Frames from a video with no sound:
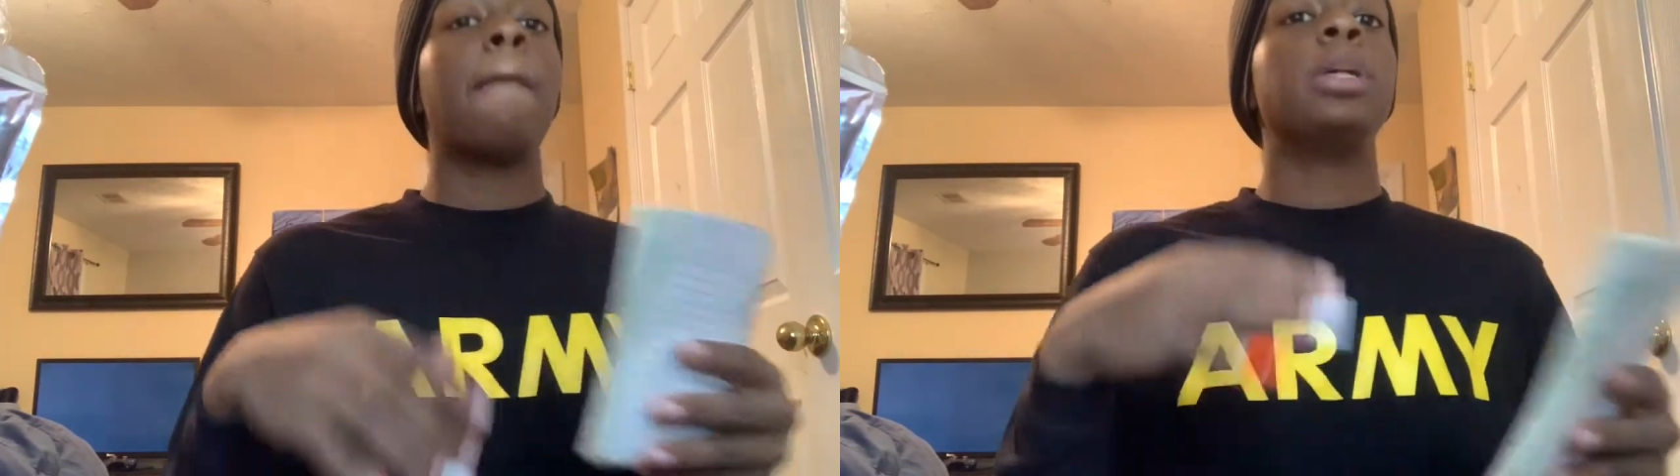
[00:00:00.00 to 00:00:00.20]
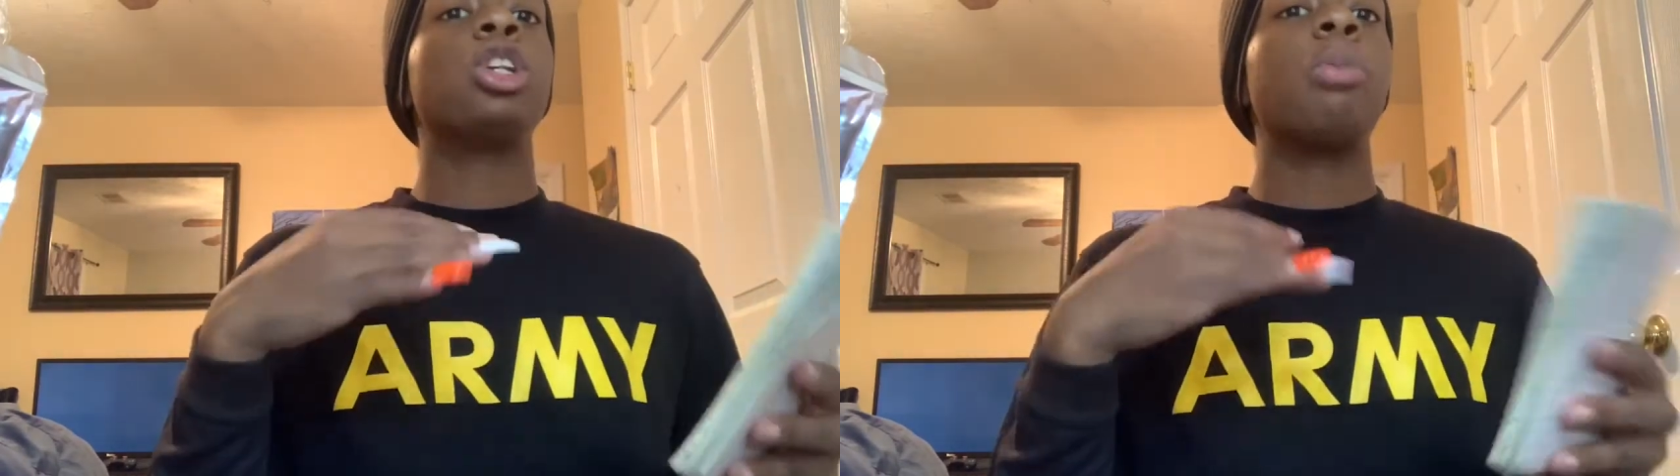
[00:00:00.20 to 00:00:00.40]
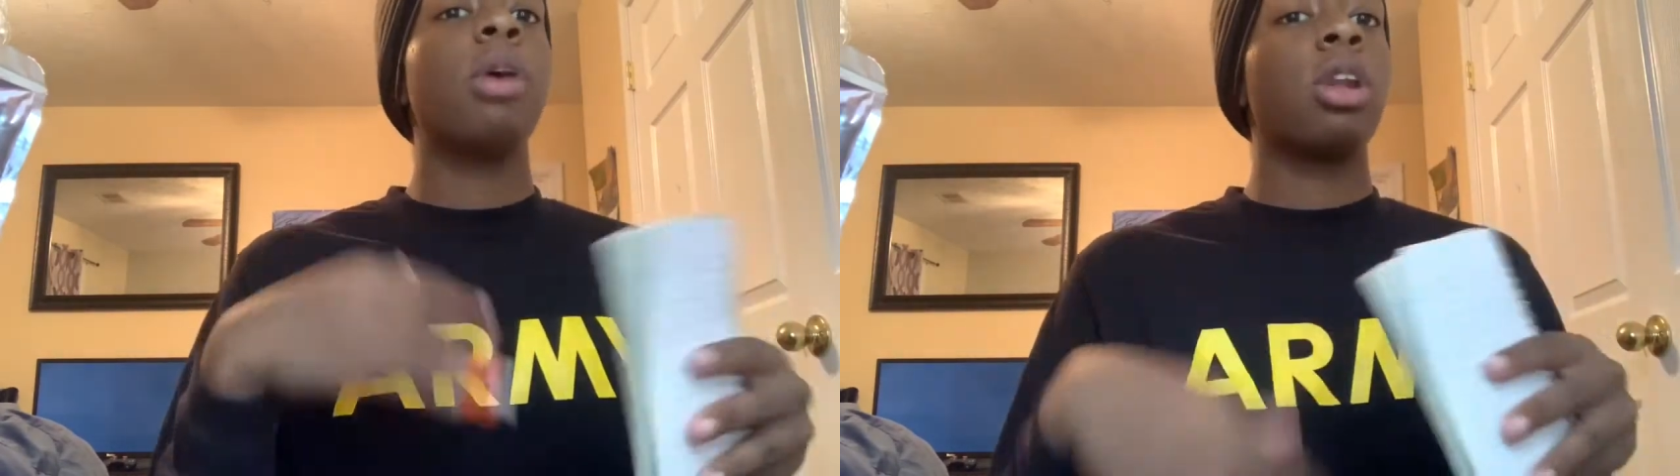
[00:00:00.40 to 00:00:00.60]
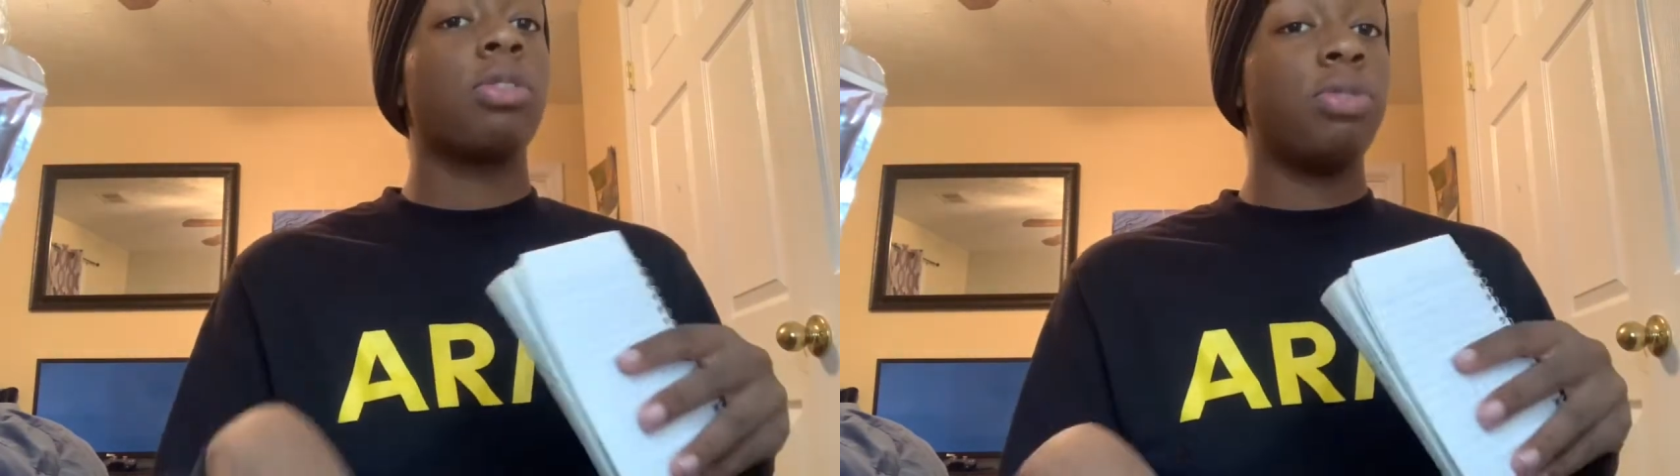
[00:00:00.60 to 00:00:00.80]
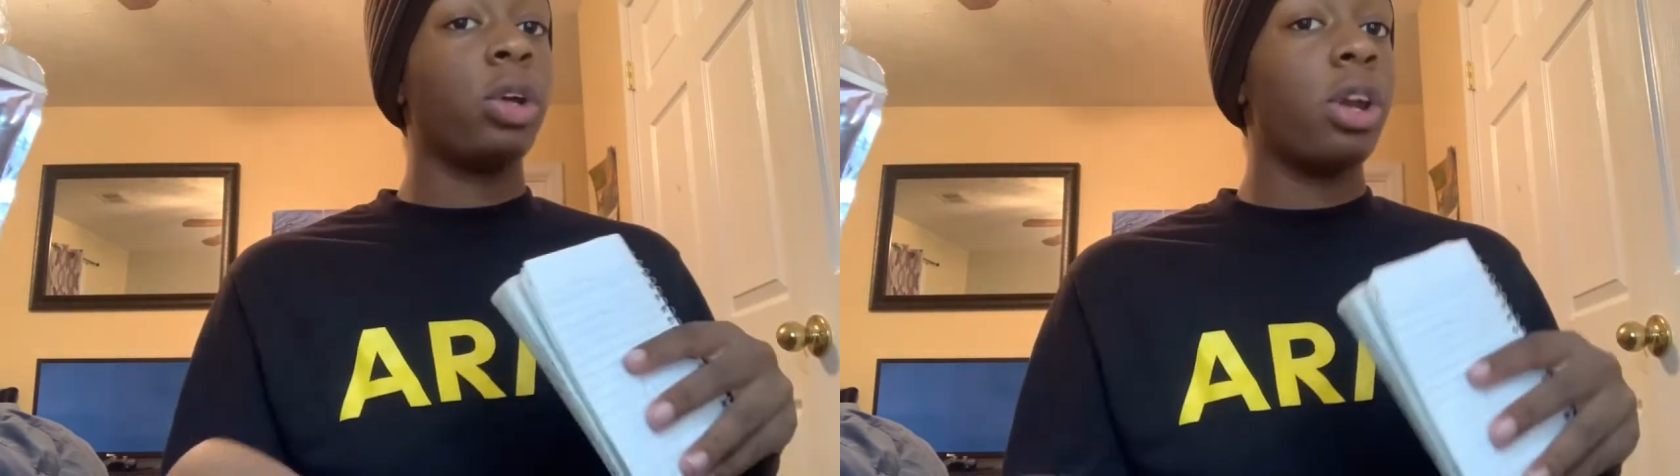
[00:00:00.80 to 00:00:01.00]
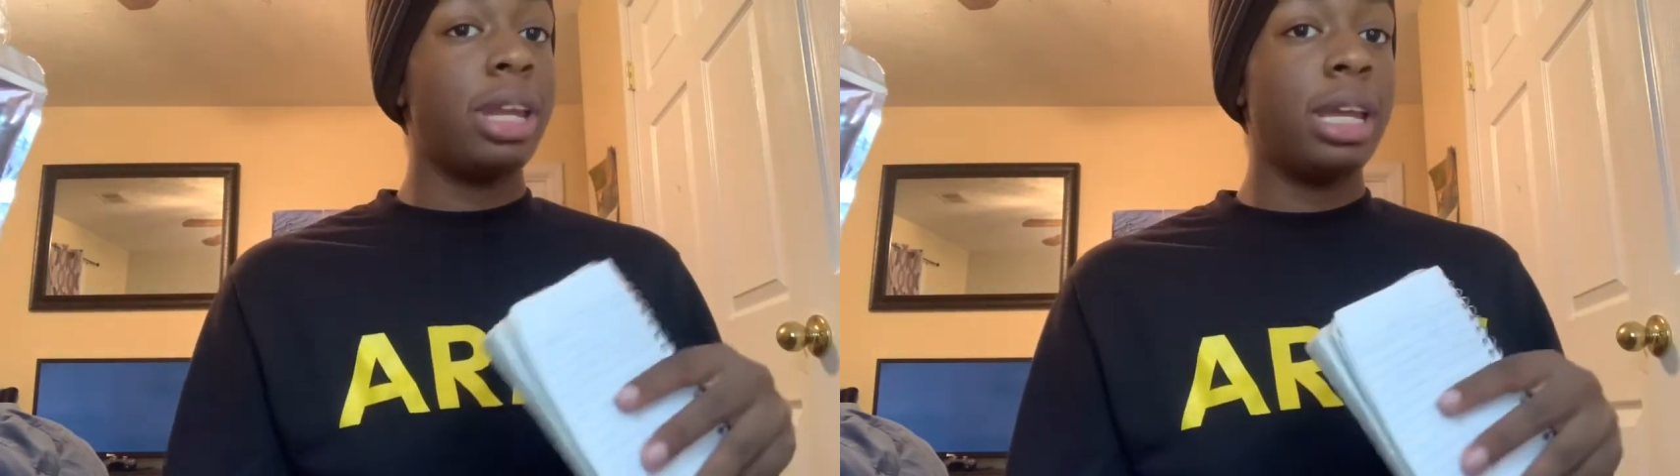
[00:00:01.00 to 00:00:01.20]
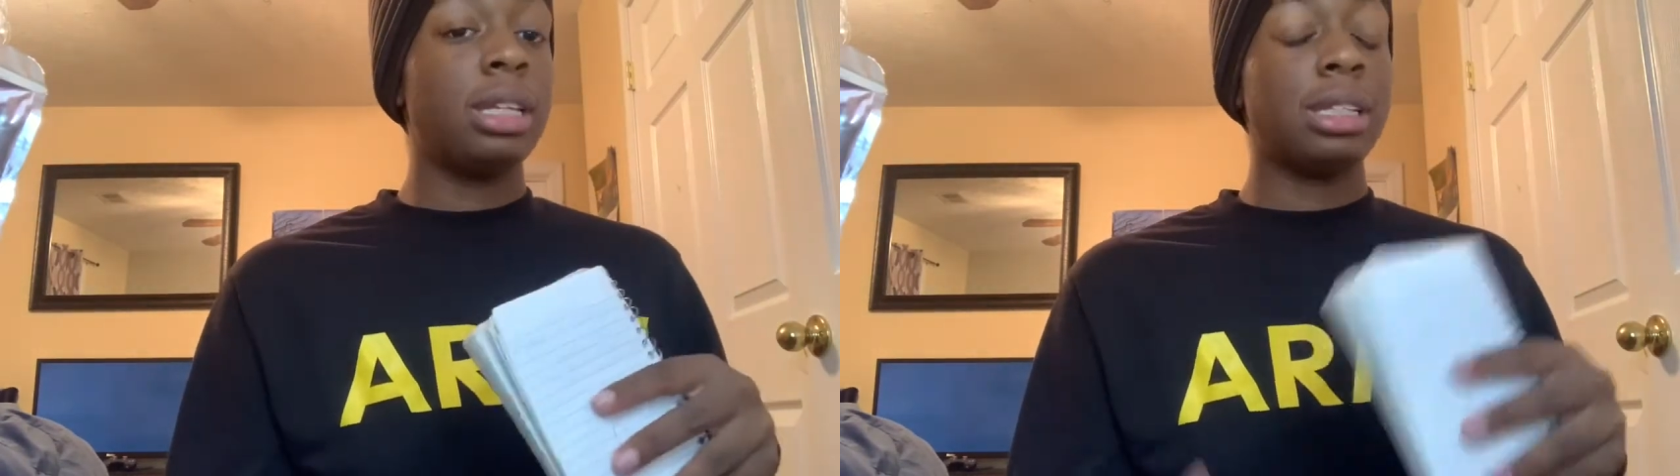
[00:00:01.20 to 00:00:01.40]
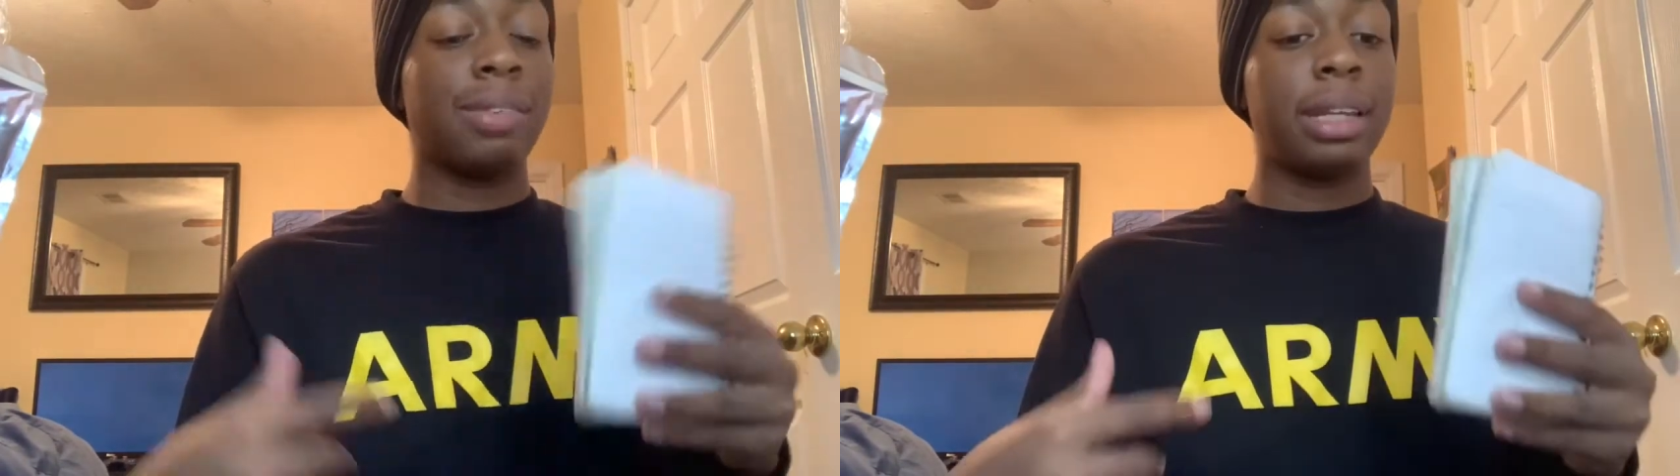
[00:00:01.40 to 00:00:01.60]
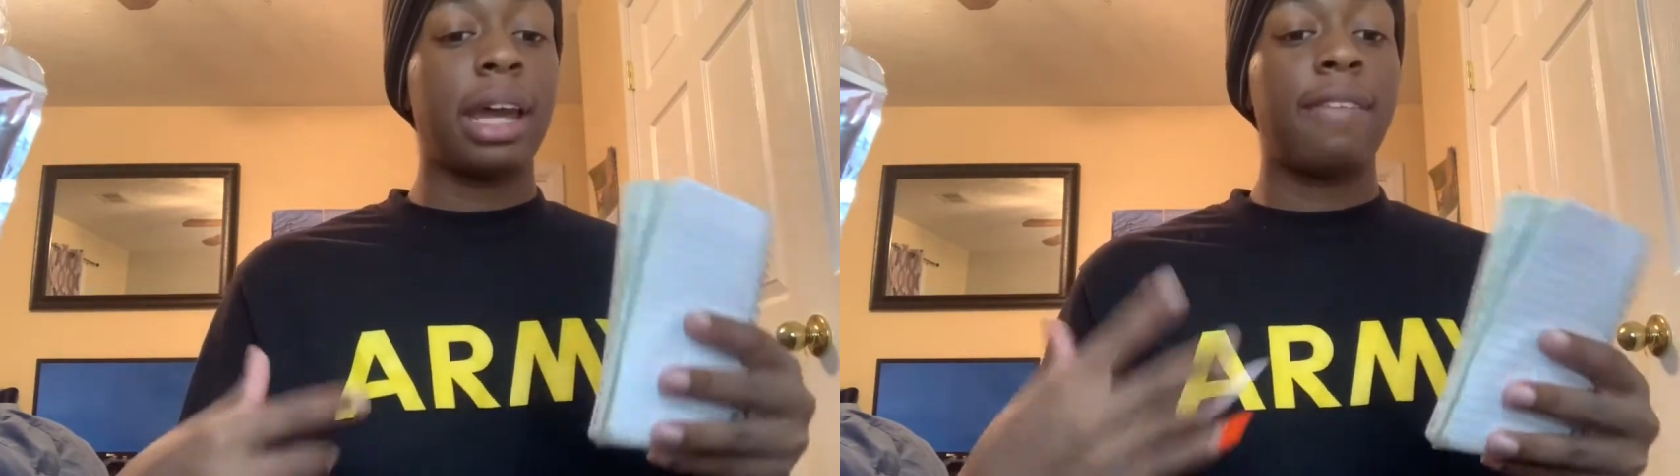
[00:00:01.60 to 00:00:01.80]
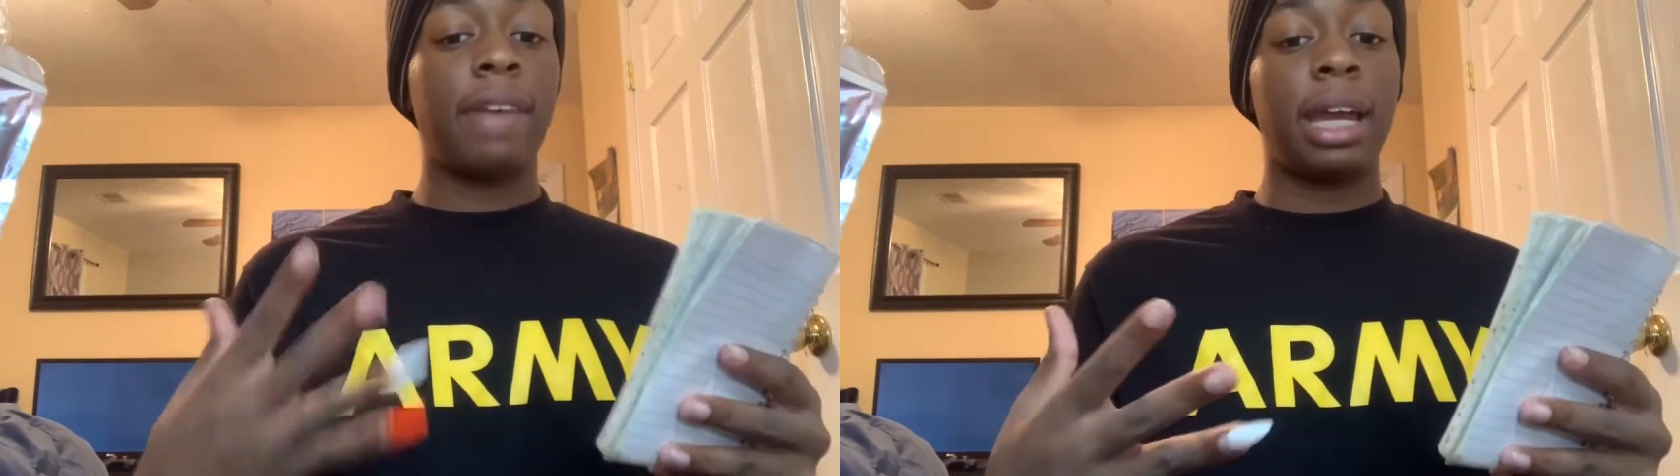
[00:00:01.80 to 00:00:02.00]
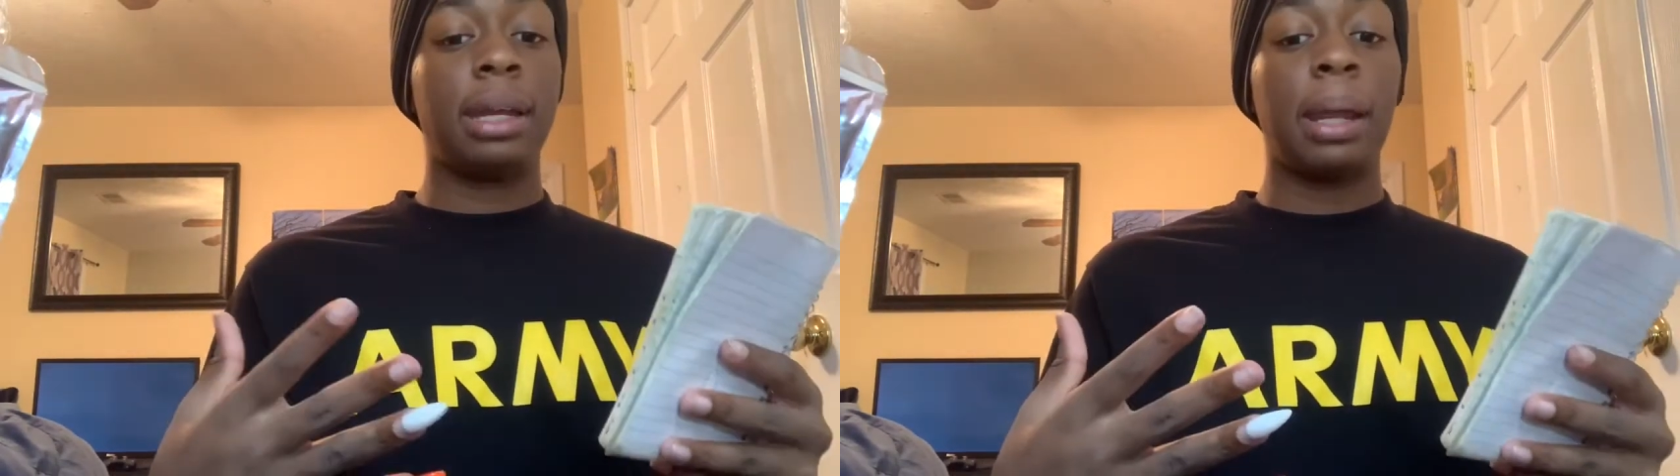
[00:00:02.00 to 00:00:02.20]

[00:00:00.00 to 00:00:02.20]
but you're gonna be on your knees and stuff like that fighting.